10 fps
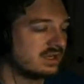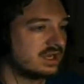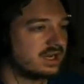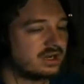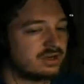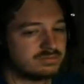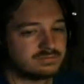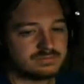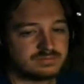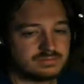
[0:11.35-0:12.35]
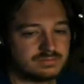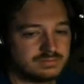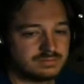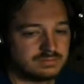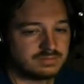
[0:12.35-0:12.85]
Um,
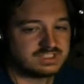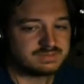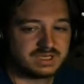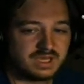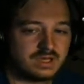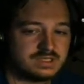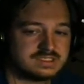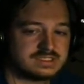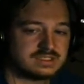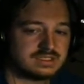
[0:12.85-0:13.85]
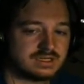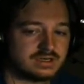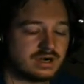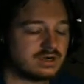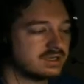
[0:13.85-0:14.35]
it's because there
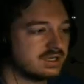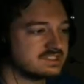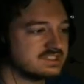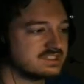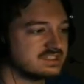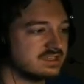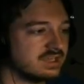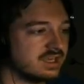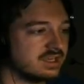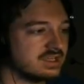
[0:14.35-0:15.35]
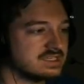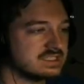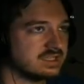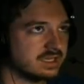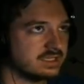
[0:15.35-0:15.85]
are cutscenes near the end of this.
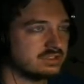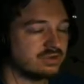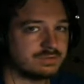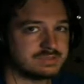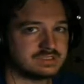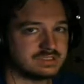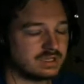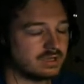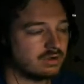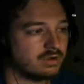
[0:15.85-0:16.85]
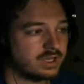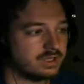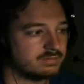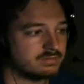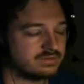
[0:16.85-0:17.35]
Like two episodes ago,
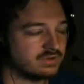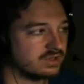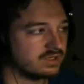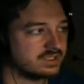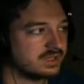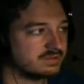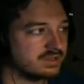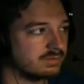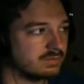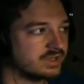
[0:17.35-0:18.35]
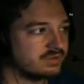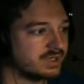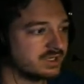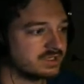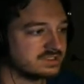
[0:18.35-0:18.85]
I took an attempt, and there were way too
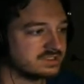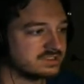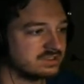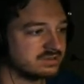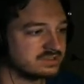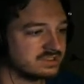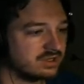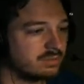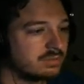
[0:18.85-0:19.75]
many cutscenes to do so.